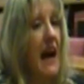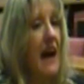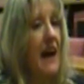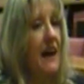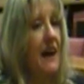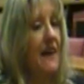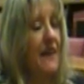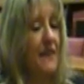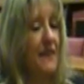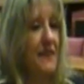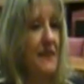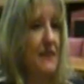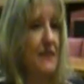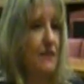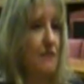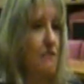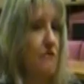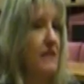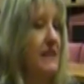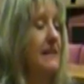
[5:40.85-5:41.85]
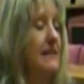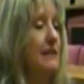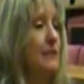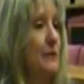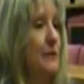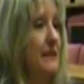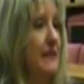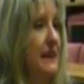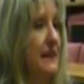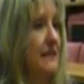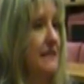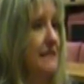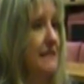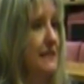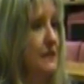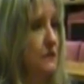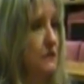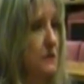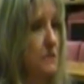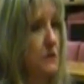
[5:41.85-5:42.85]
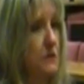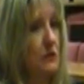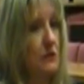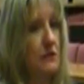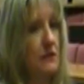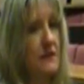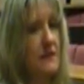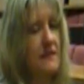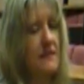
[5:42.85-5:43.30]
And he's riddled with guilt and remorse.